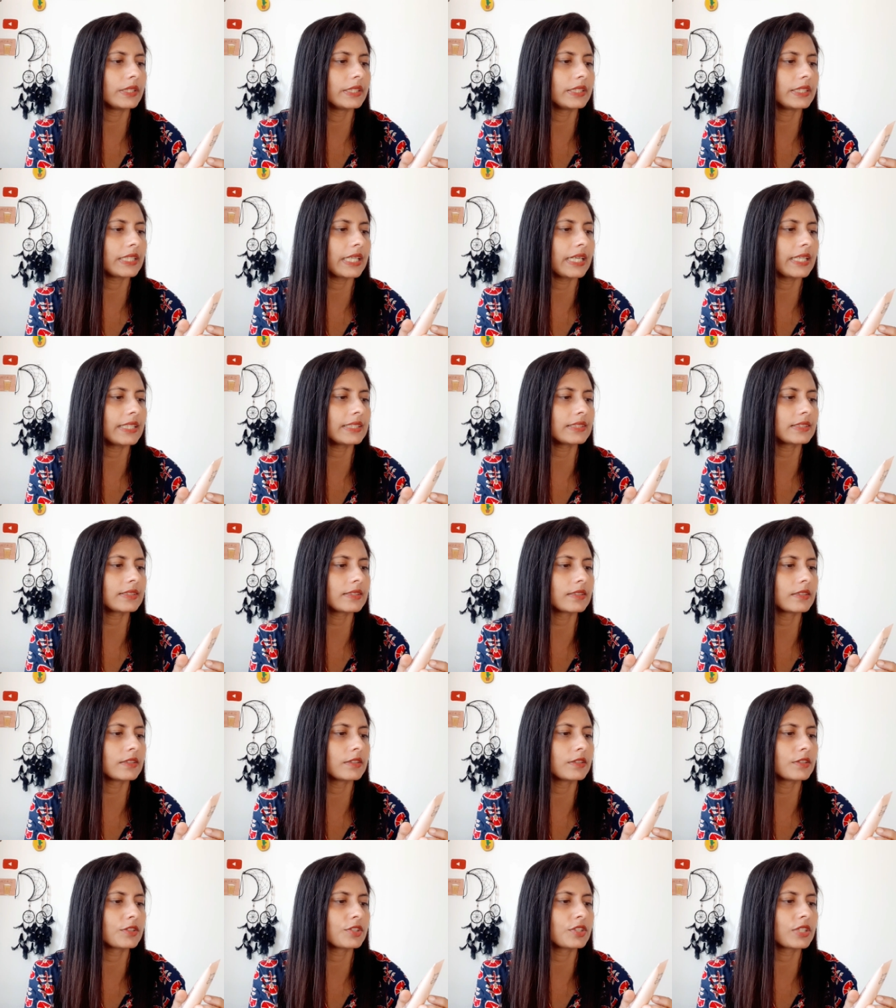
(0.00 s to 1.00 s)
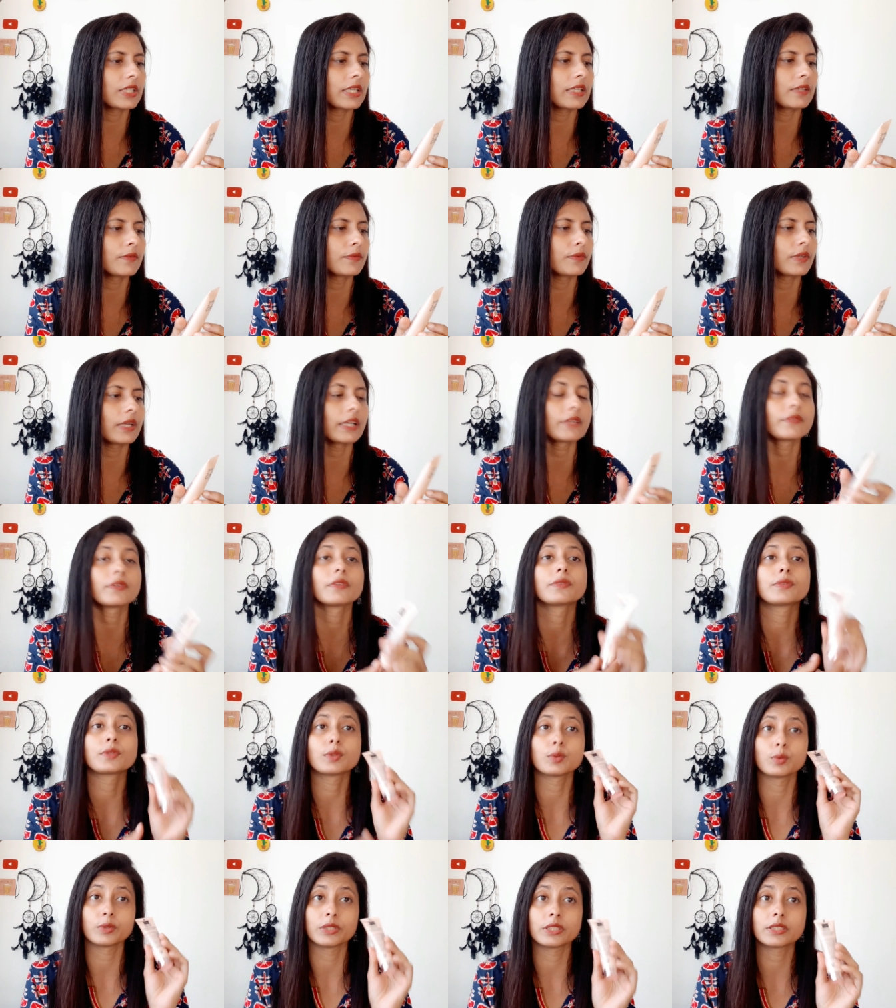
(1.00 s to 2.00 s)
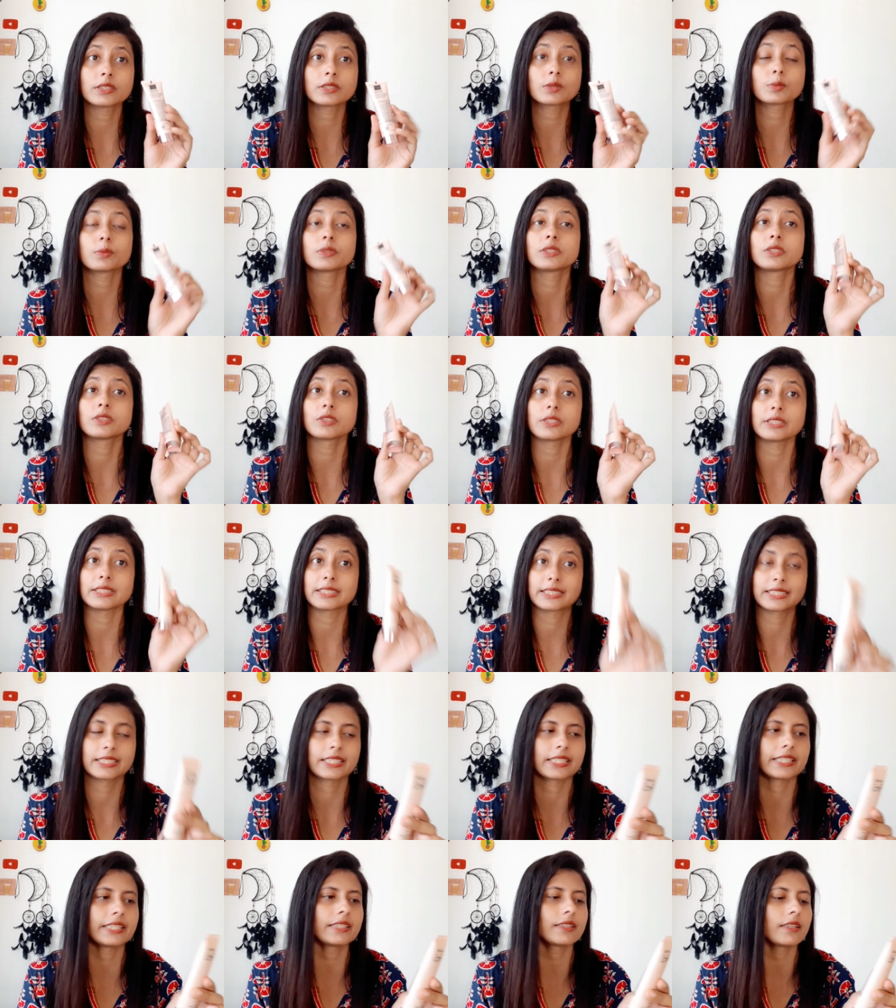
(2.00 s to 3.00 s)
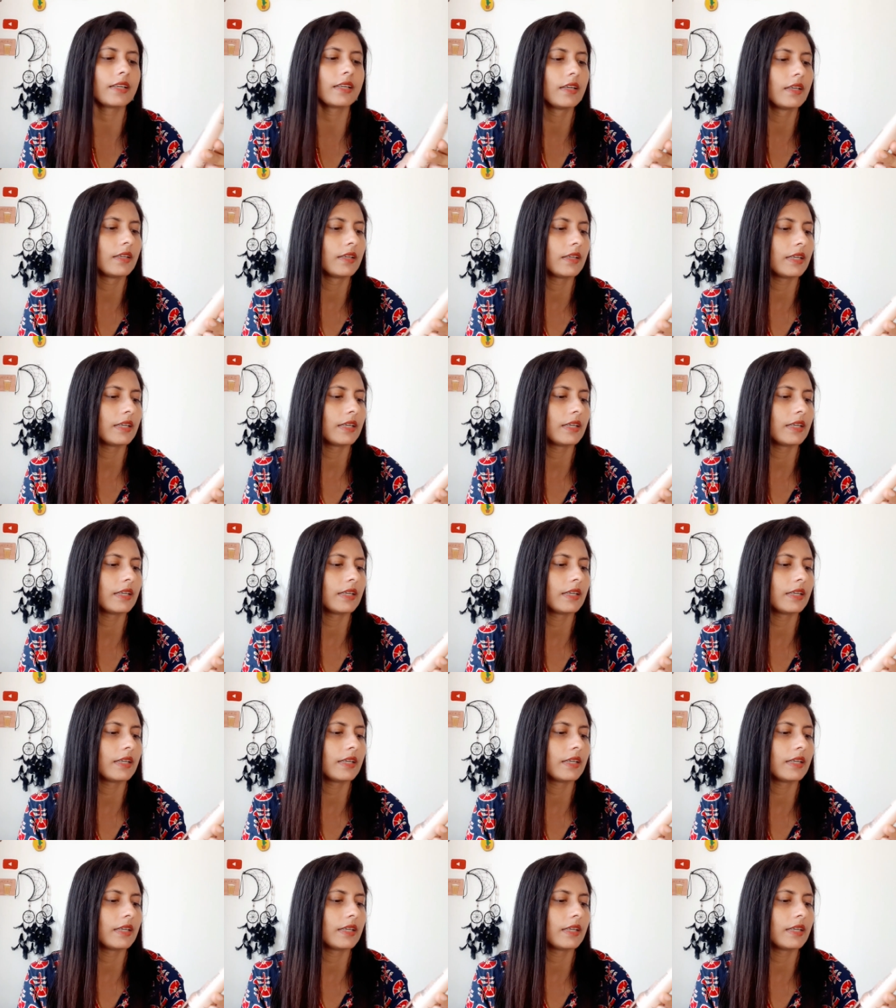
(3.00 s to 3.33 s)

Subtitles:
it has a shelf life of 2 years, which is great.